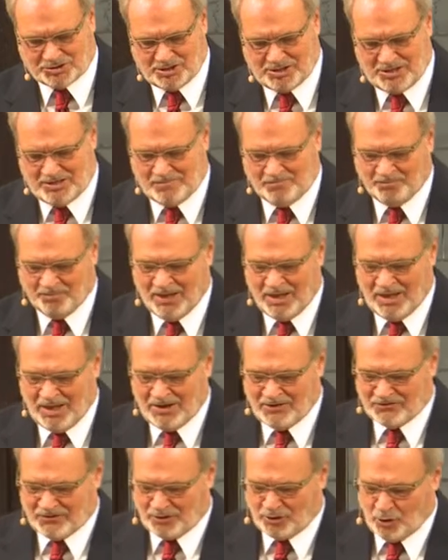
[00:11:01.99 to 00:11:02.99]
Lord. Verse
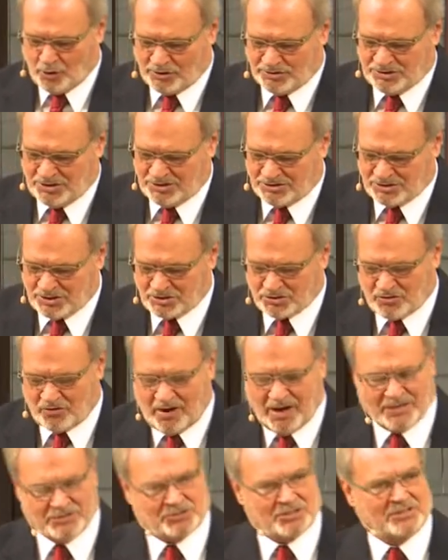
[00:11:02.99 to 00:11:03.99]
16,
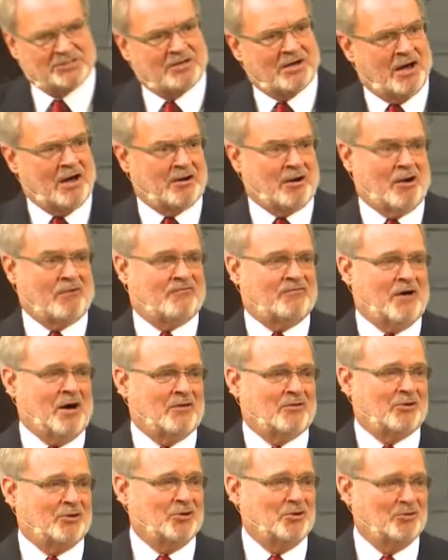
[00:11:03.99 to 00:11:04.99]
the Lord Jesus
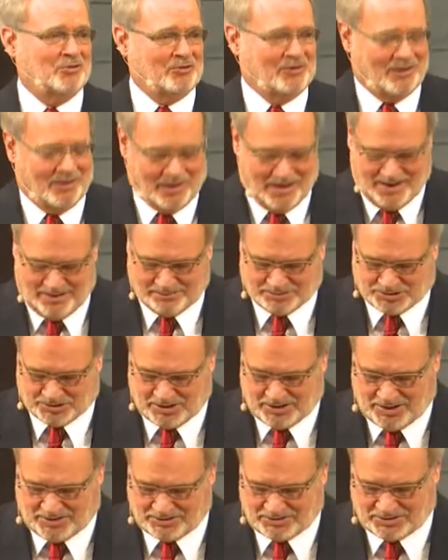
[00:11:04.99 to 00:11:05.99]
Christ and God our
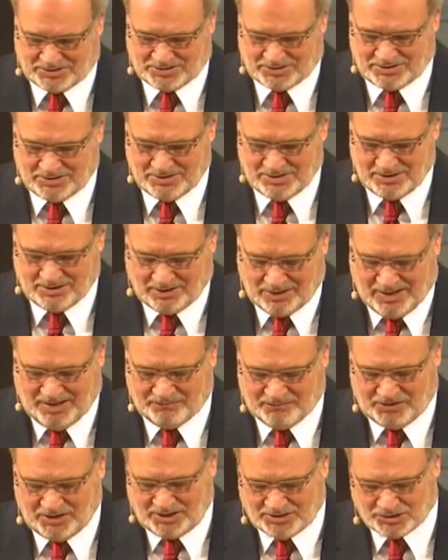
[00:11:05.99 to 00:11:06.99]
Father who loves
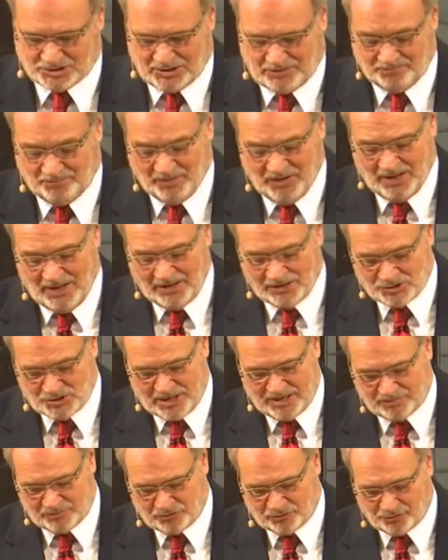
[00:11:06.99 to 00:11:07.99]
us
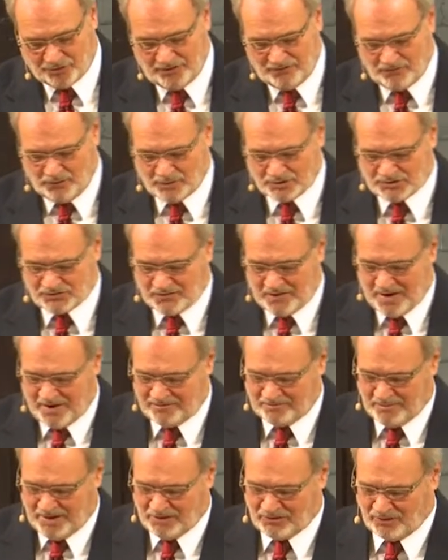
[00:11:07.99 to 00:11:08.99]
loved us. And
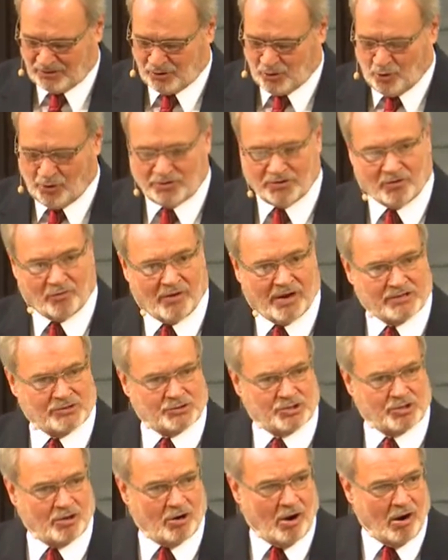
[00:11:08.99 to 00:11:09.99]
chapter 3, verse 5
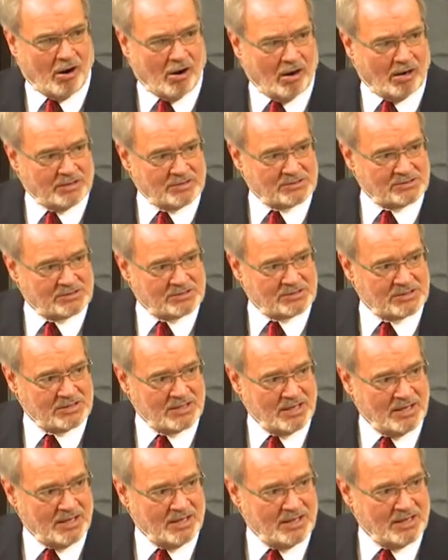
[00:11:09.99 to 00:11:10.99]
May the Lord direct
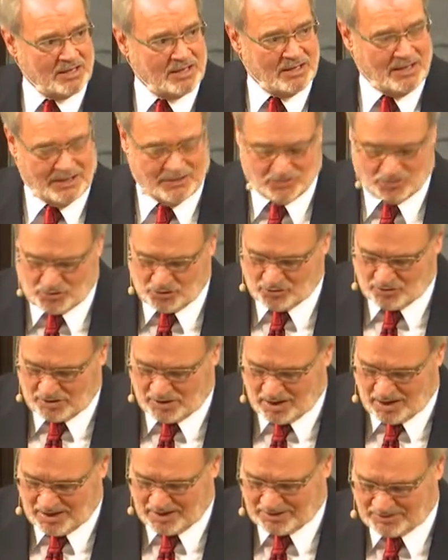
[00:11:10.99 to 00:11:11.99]
your heart
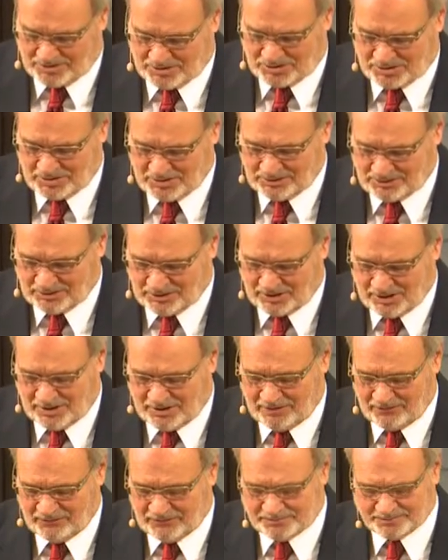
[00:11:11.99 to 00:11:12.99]
into
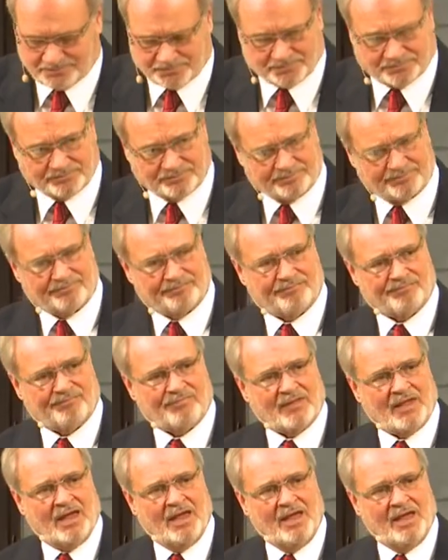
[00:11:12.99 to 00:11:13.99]
God's
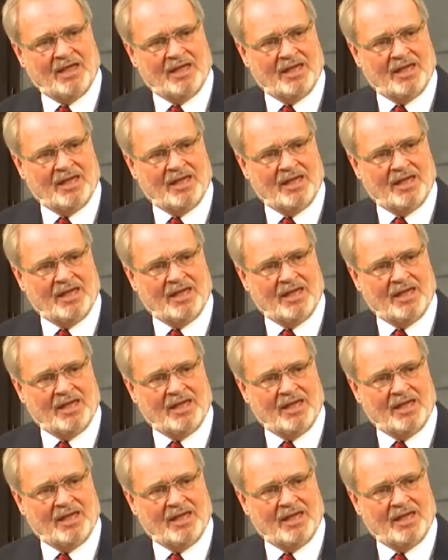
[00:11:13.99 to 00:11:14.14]
love.